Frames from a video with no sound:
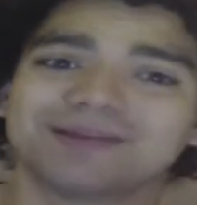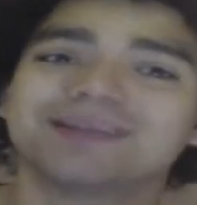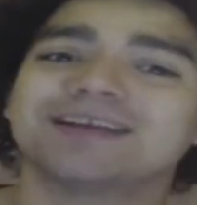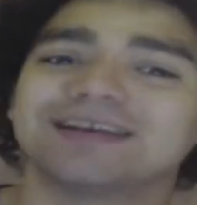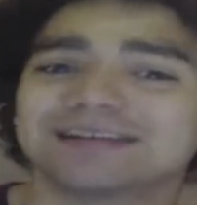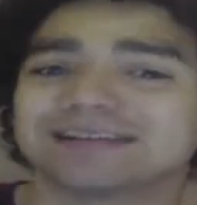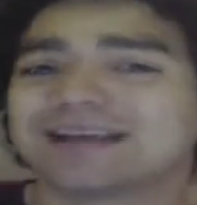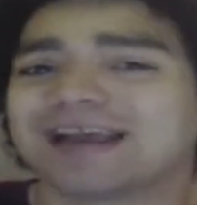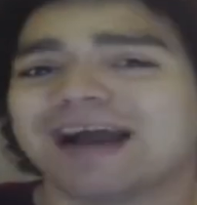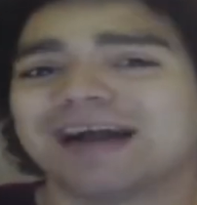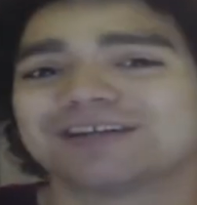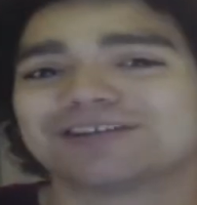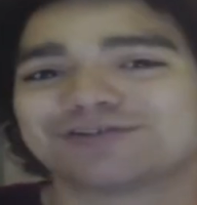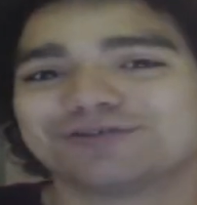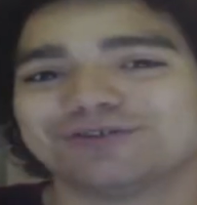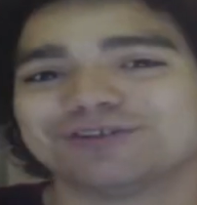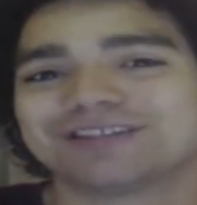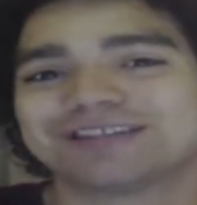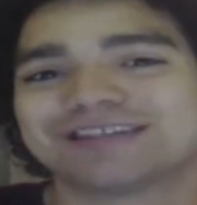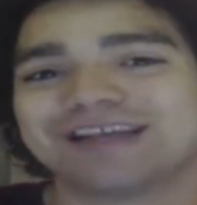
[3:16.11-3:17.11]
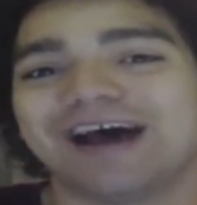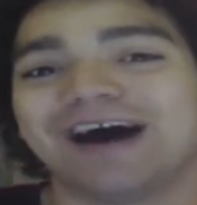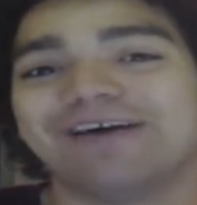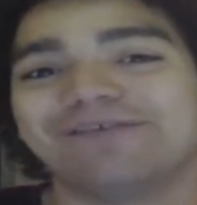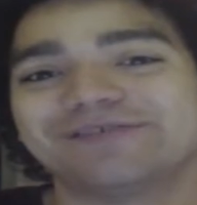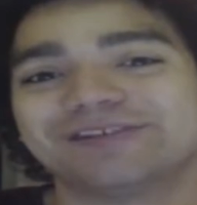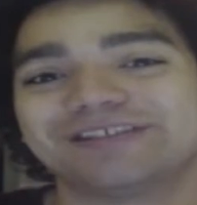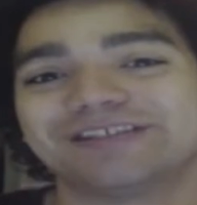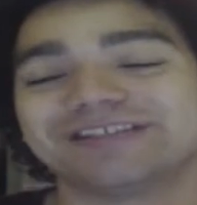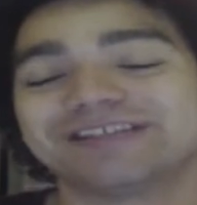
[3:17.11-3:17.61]
his casual
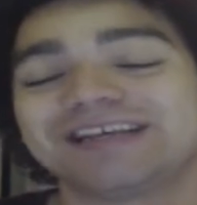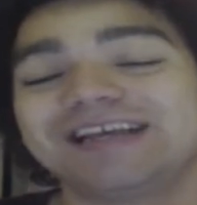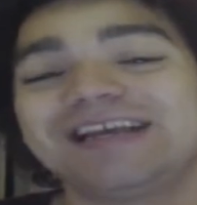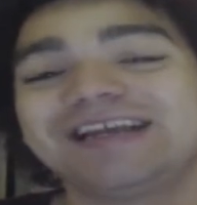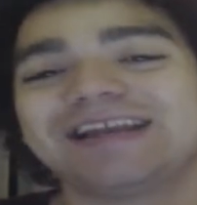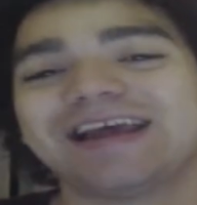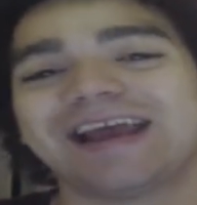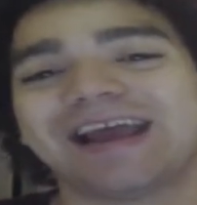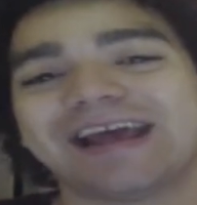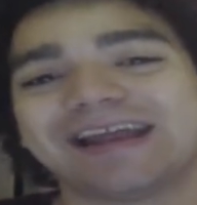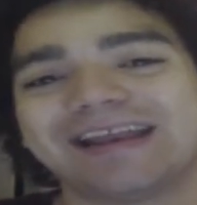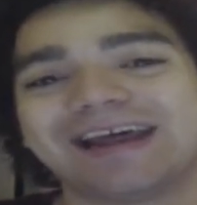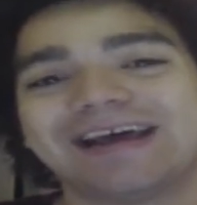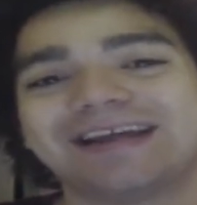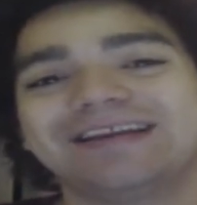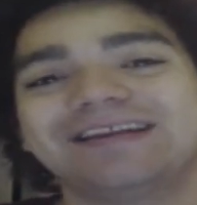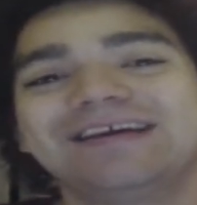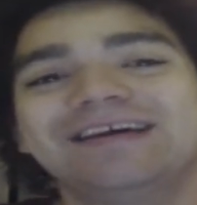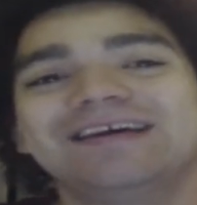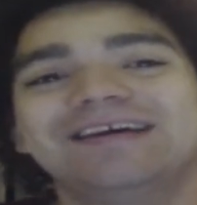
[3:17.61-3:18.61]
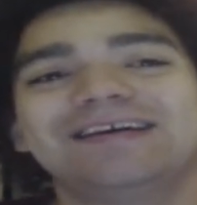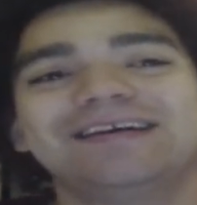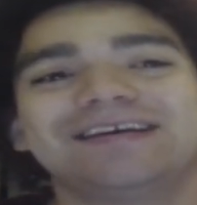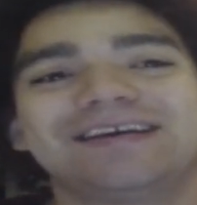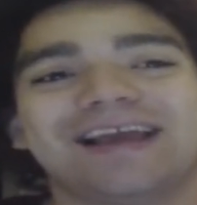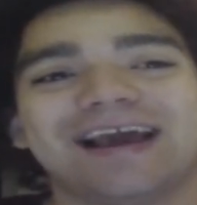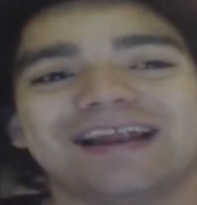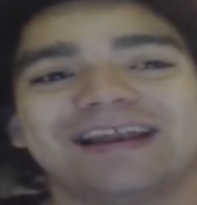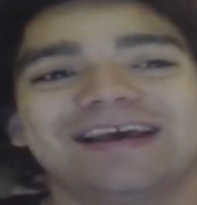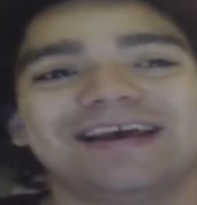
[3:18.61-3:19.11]
self and just eating and then
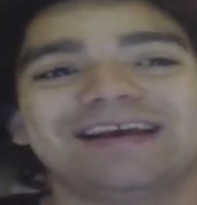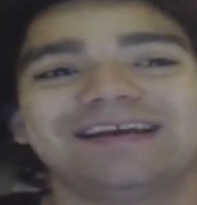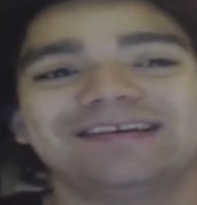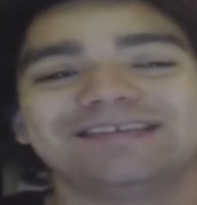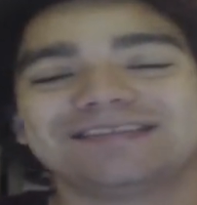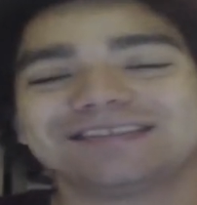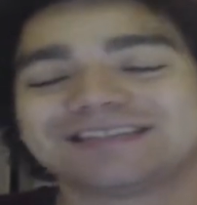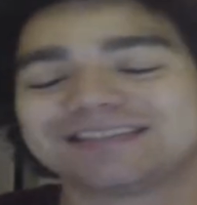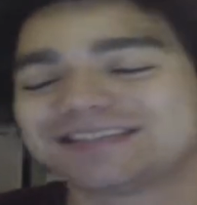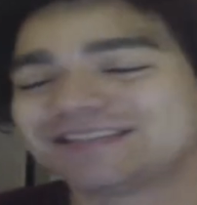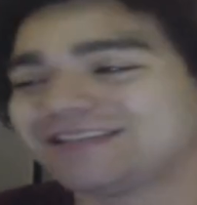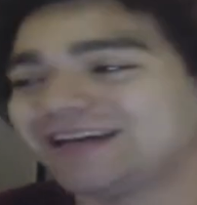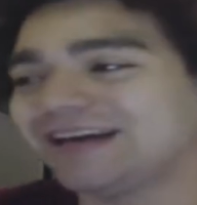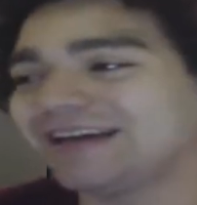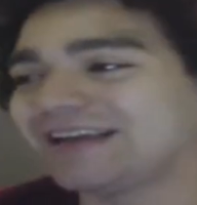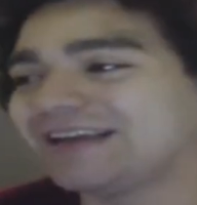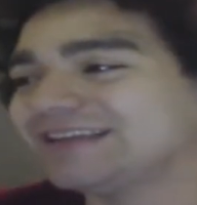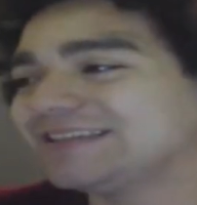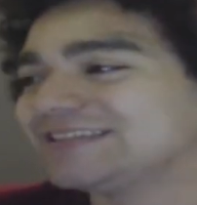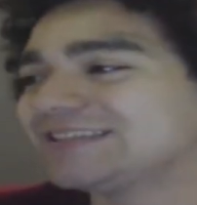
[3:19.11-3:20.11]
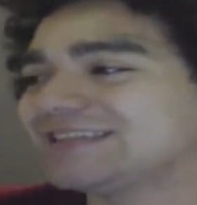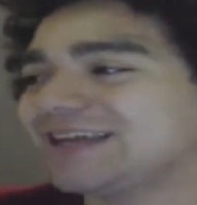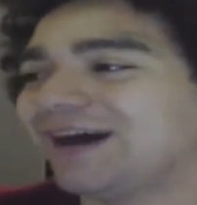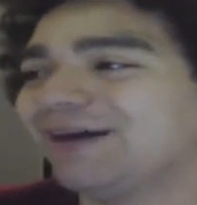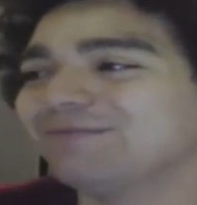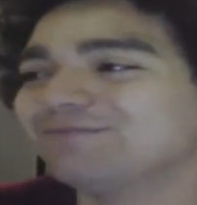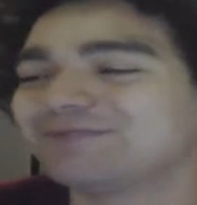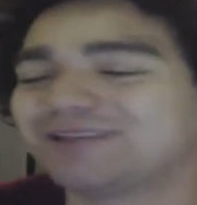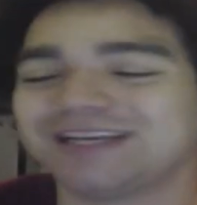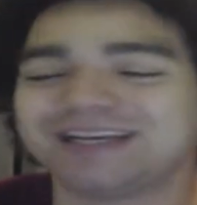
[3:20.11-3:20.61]
getting stuck in
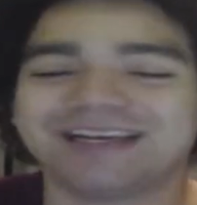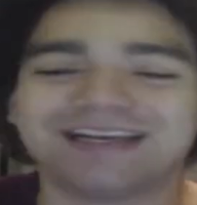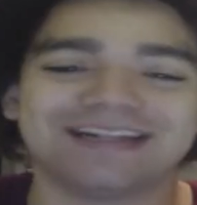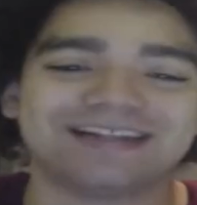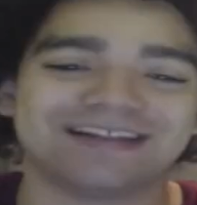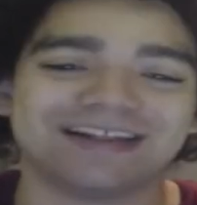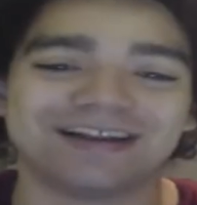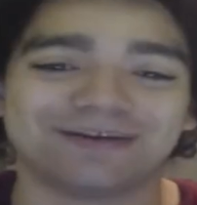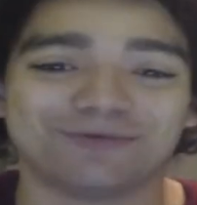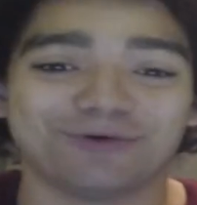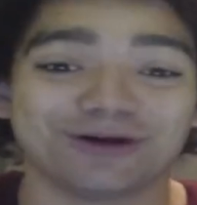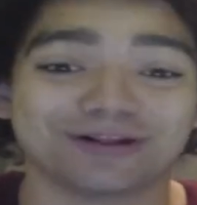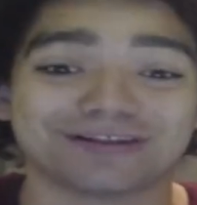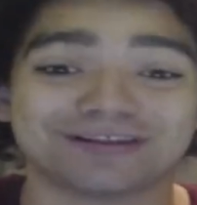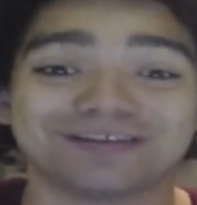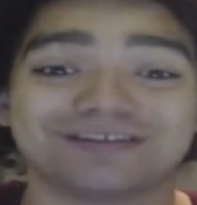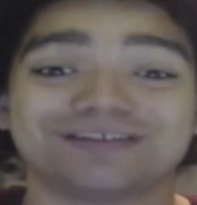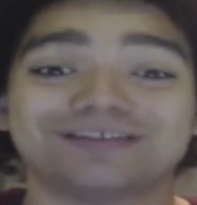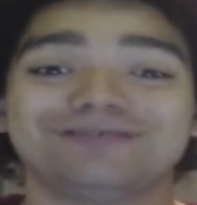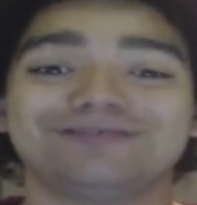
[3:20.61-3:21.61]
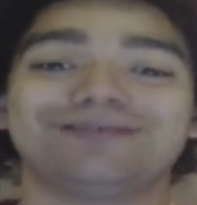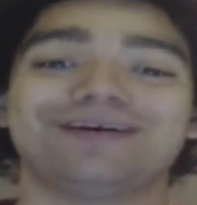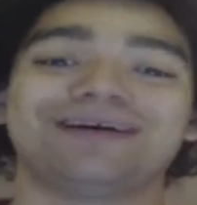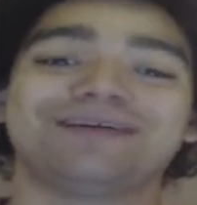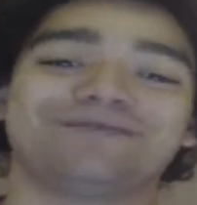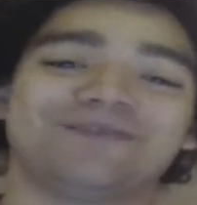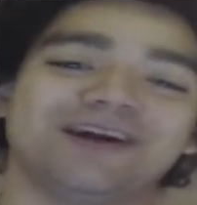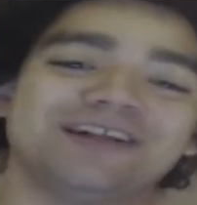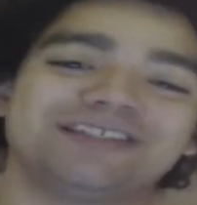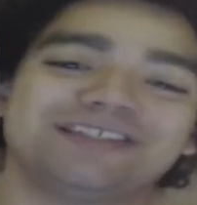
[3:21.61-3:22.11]
something he didn't want to do
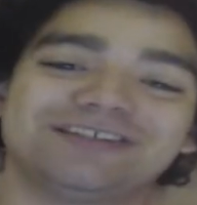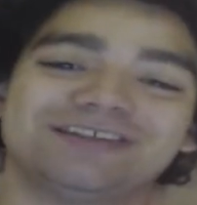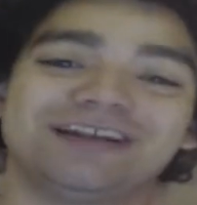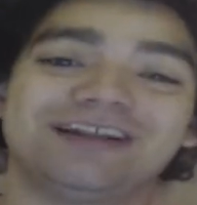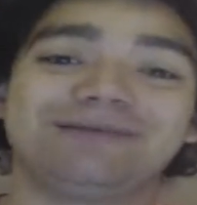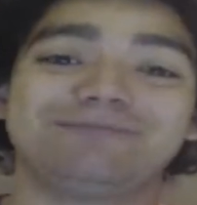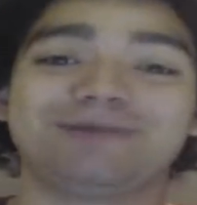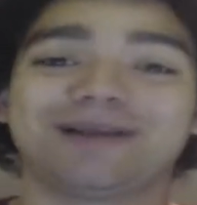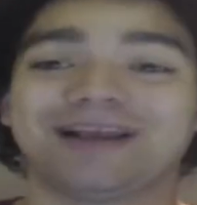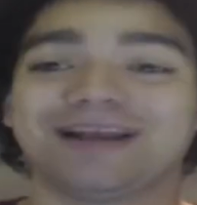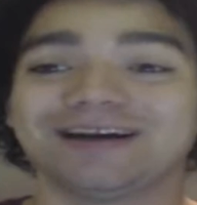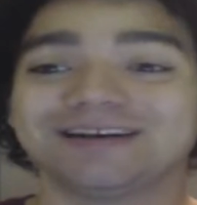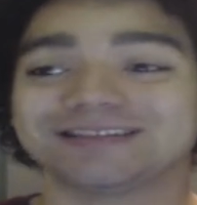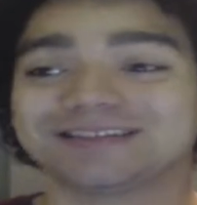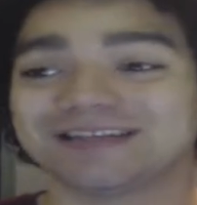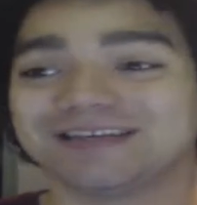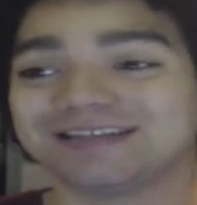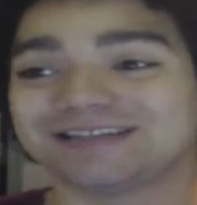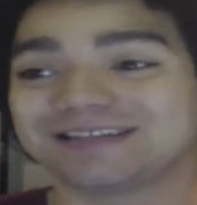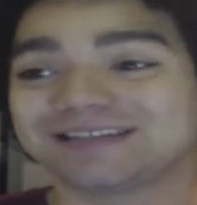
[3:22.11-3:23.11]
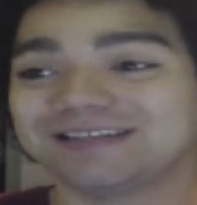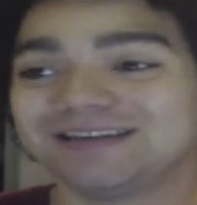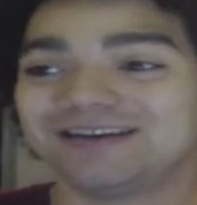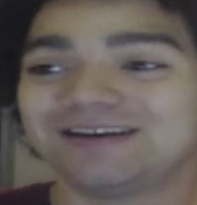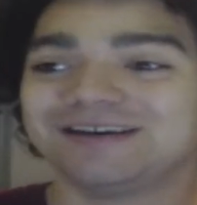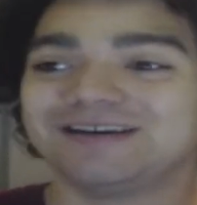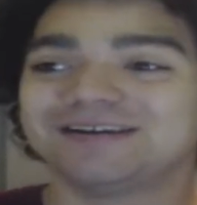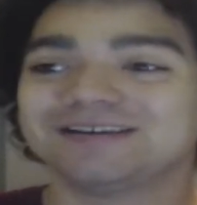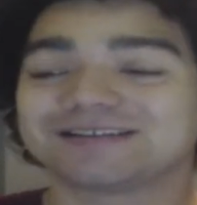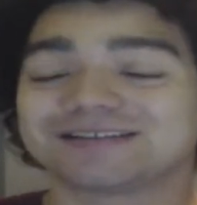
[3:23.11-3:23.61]
eventually because it's
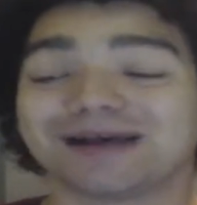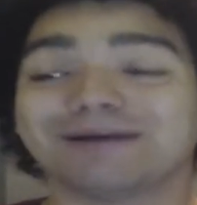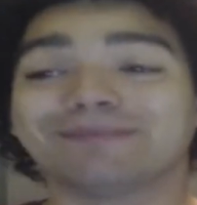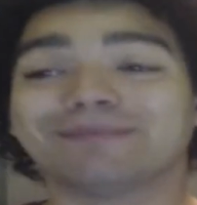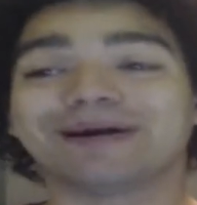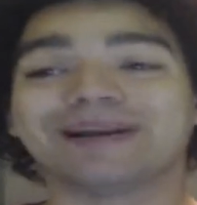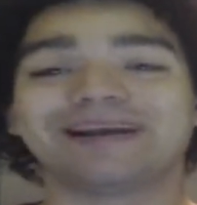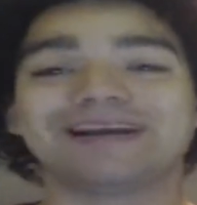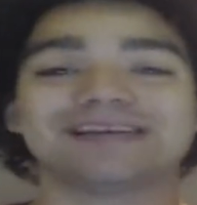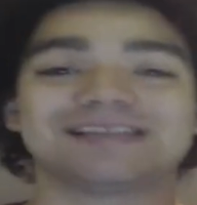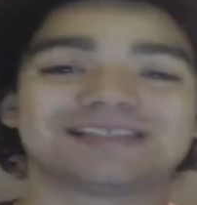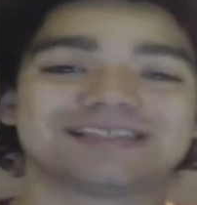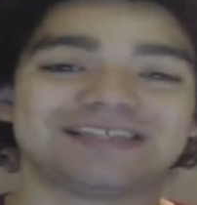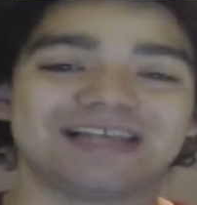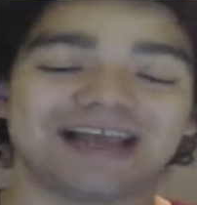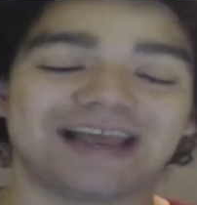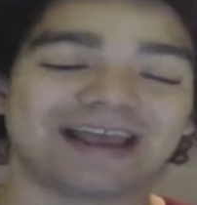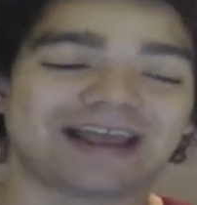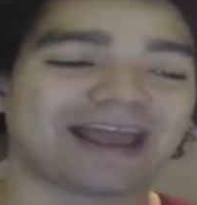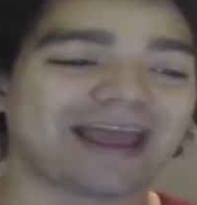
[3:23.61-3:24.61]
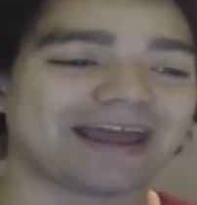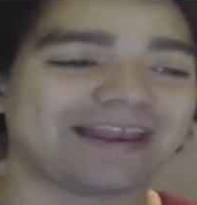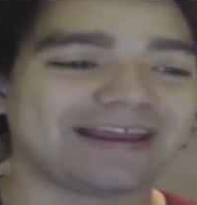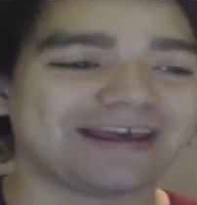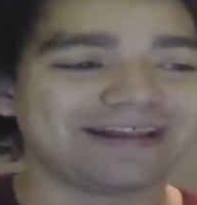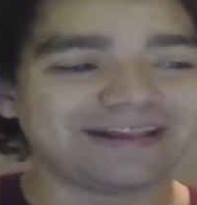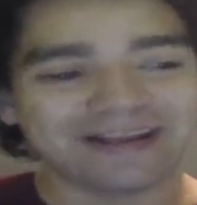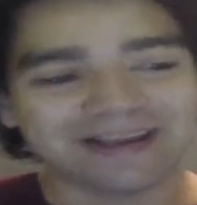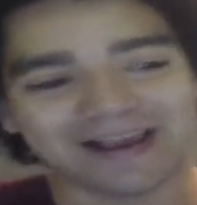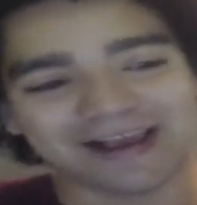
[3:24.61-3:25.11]
somebody is sick and
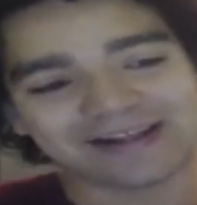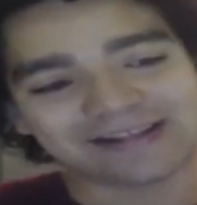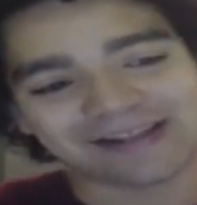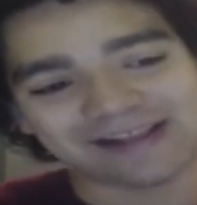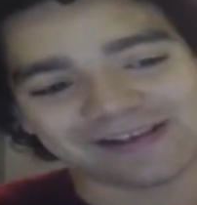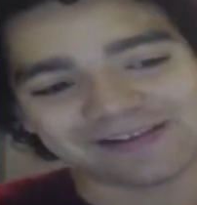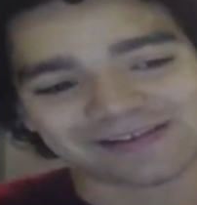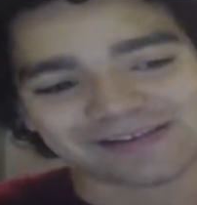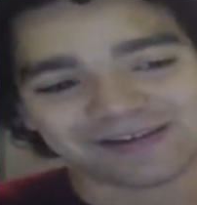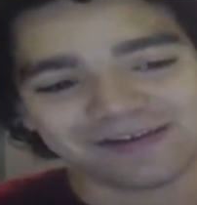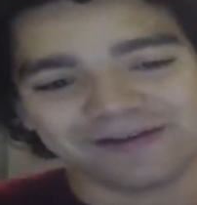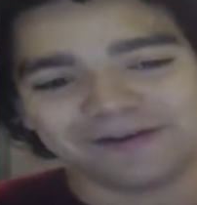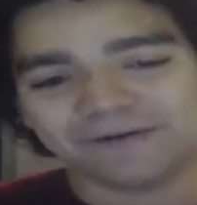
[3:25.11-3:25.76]
then he get this